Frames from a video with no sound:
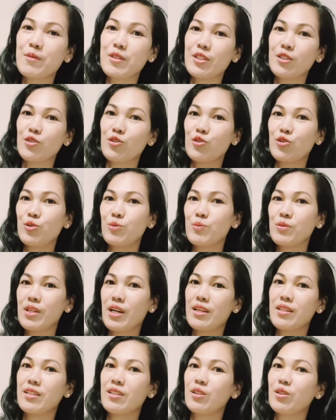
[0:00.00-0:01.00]
sa YouTube
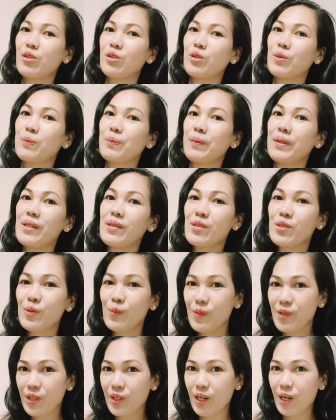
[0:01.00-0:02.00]
channel ko, please
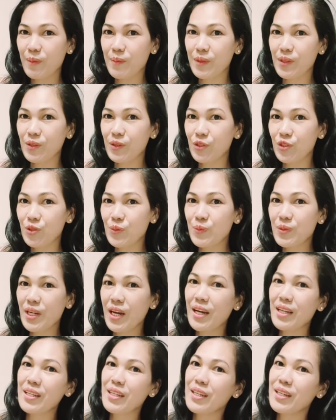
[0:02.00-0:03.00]
subscribe my YouTube
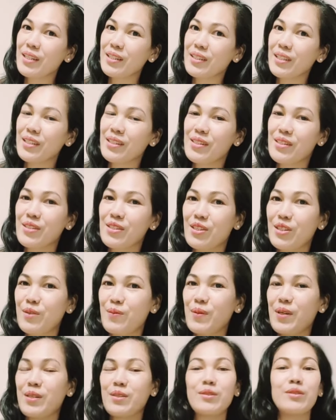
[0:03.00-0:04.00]
channel, Liza
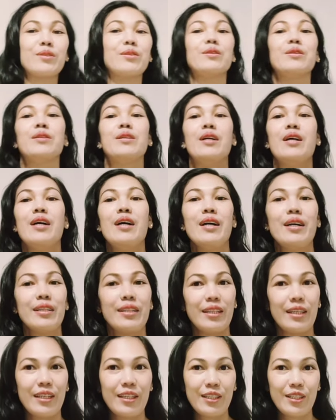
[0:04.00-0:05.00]
Sarmiento.
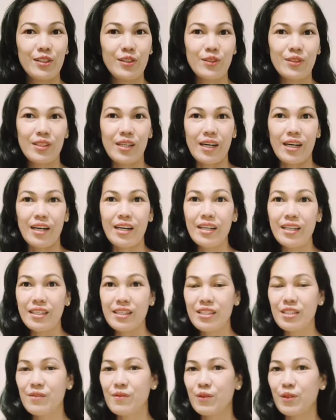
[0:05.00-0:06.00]
Thank you
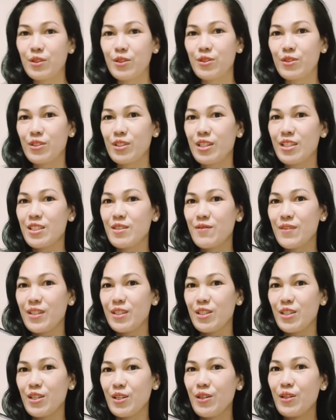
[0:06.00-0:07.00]
guys for today's
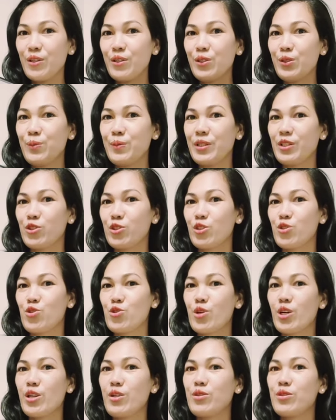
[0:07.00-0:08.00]
video.
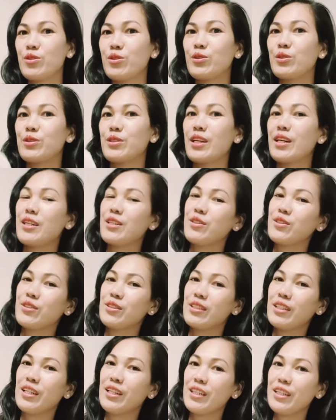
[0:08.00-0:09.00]
Magta-try on haul tayo
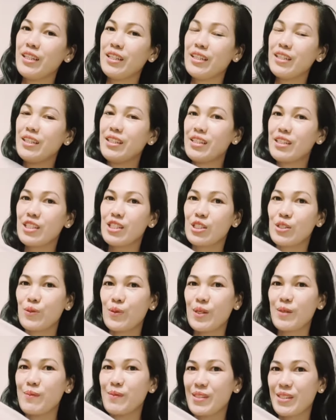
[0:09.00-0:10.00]
ng
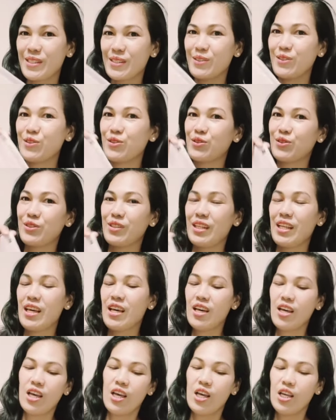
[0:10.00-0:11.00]
swimsuit.
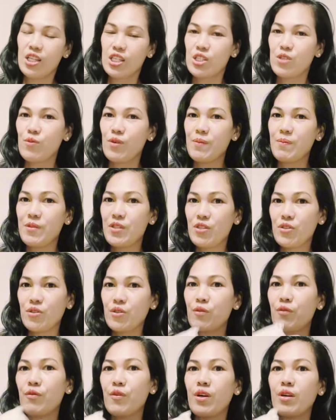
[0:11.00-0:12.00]

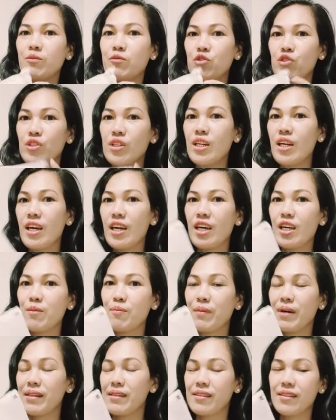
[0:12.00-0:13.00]
Swimsuit from
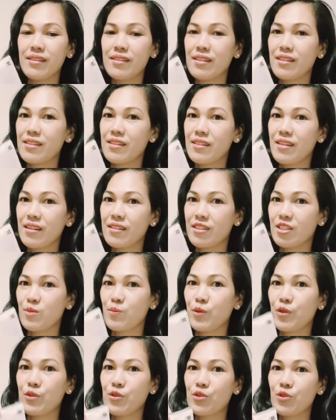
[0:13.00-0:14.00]
Shein, but this is not
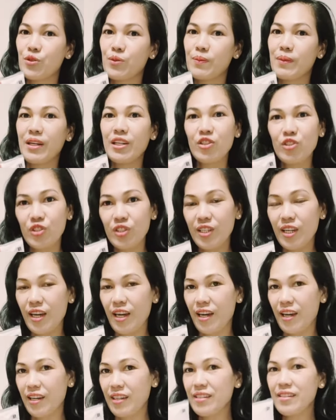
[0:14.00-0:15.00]
sponsored by
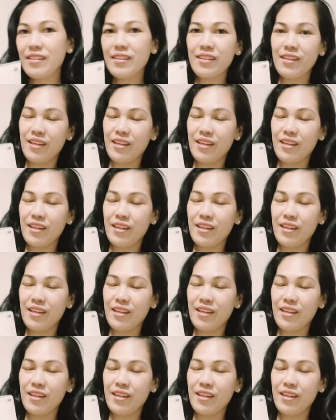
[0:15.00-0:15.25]
Shein.